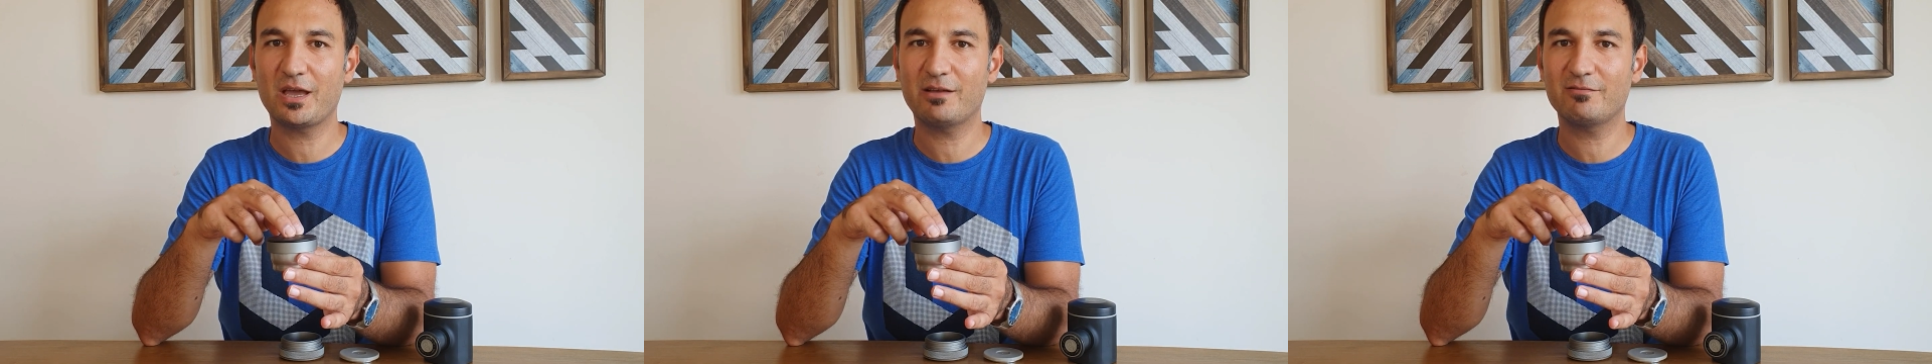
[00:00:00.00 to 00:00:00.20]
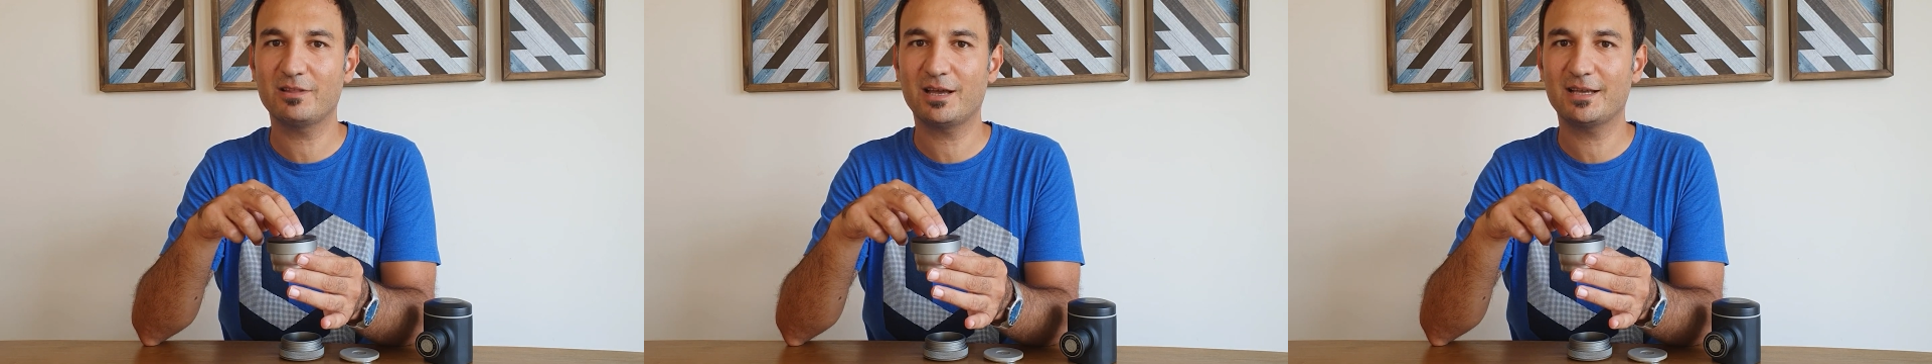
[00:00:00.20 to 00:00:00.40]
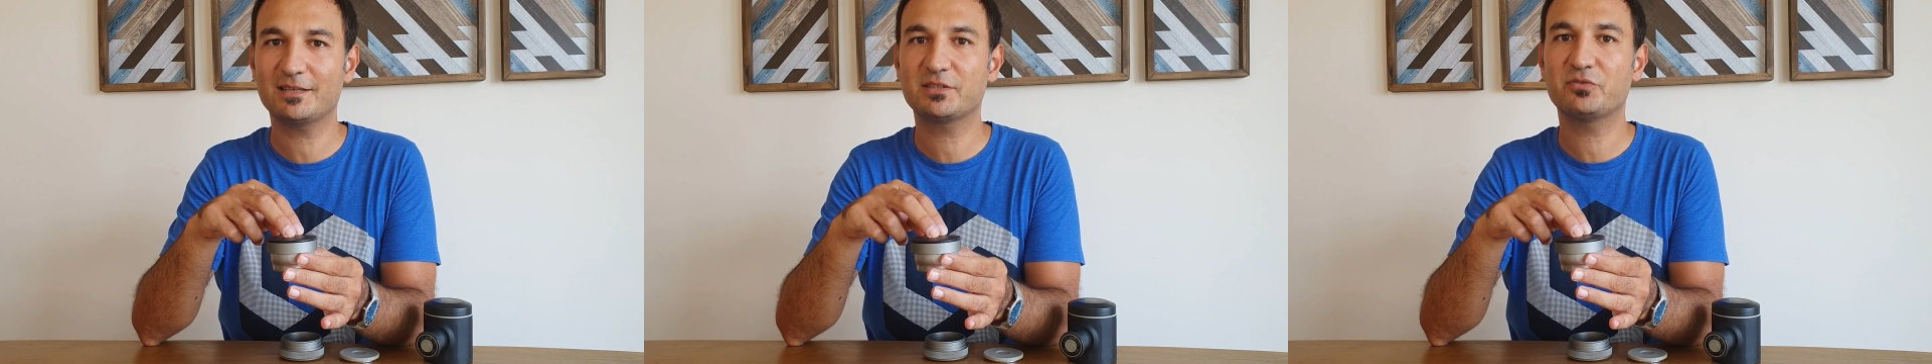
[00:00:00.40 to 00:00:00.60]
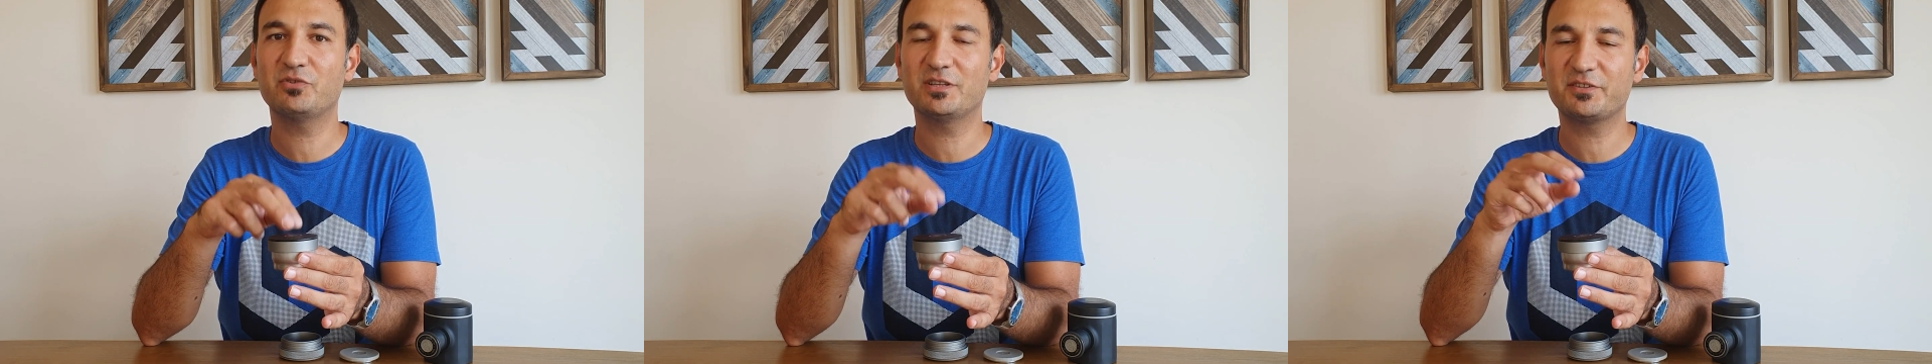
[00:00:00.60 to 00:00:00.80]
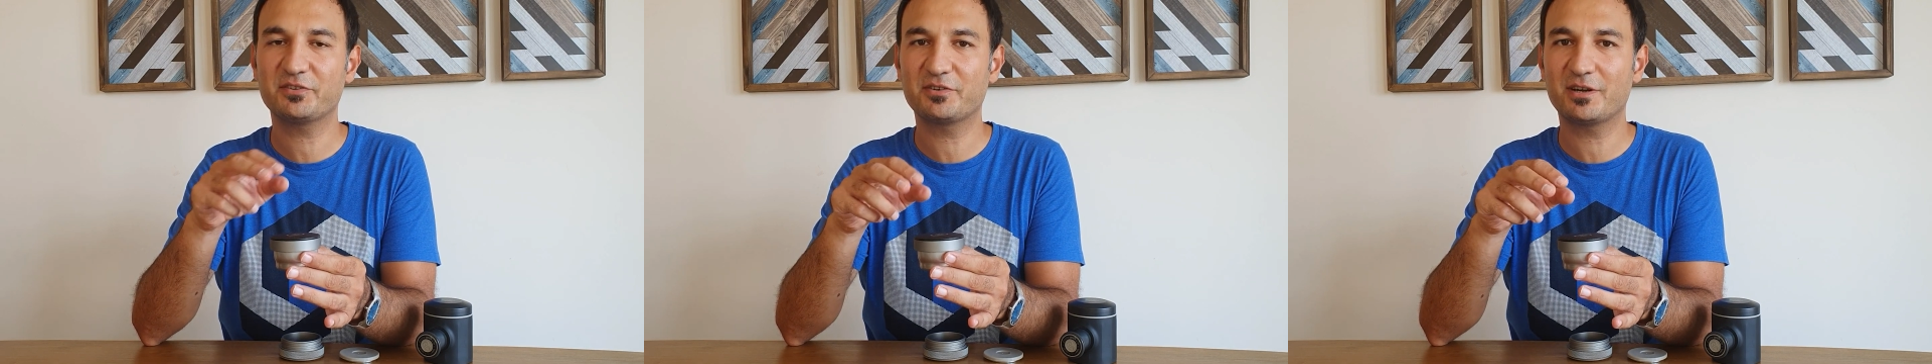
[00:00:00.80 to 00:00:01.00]
have like
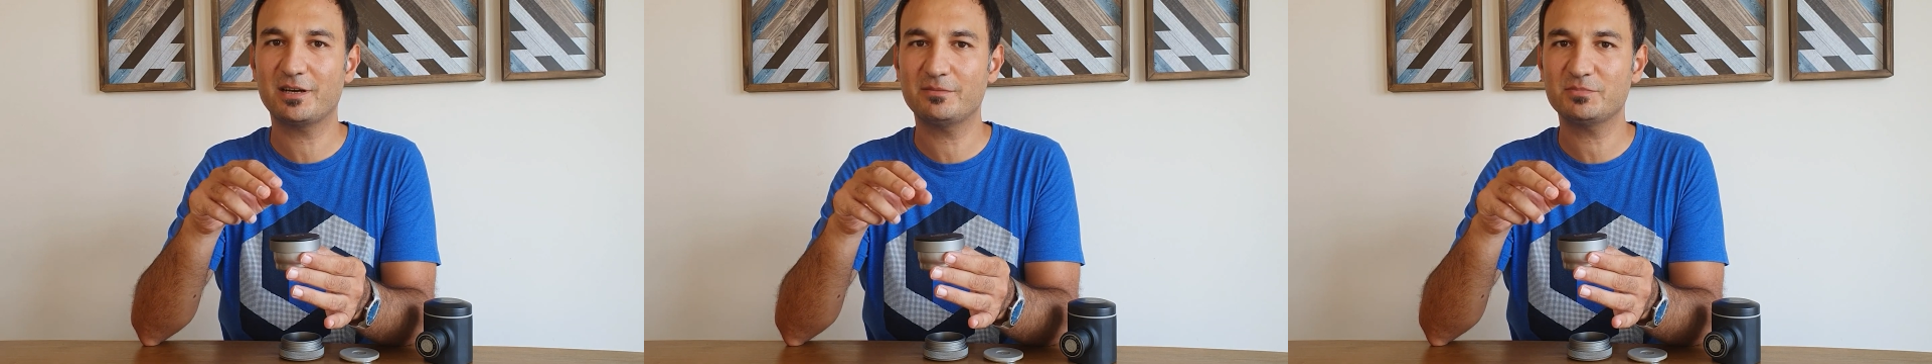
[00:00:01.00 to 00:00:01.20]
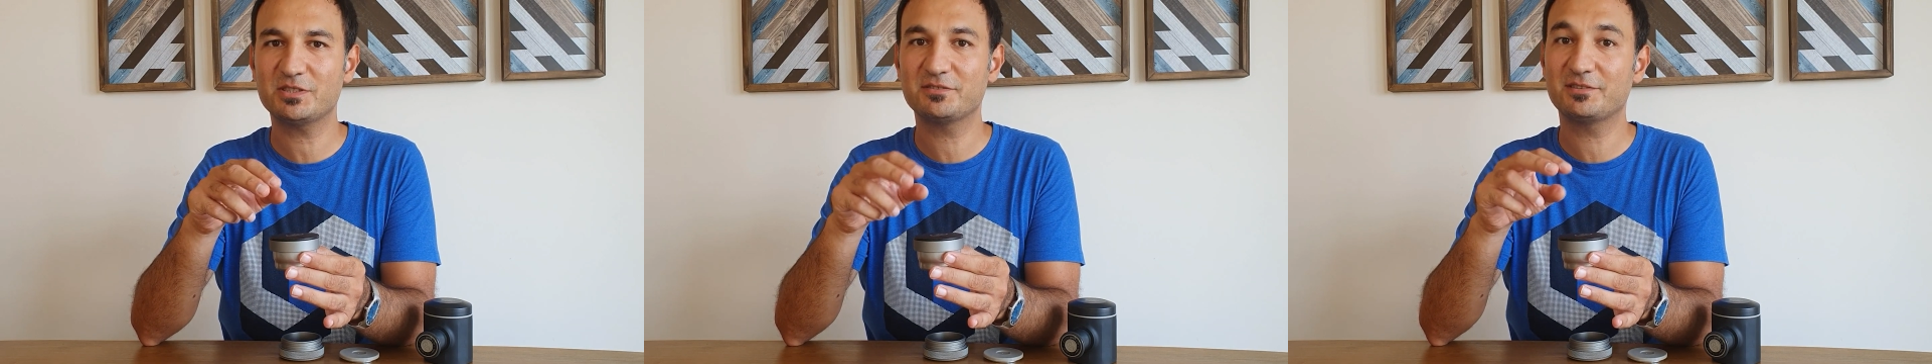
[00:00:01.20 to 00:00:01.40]
twenty grams,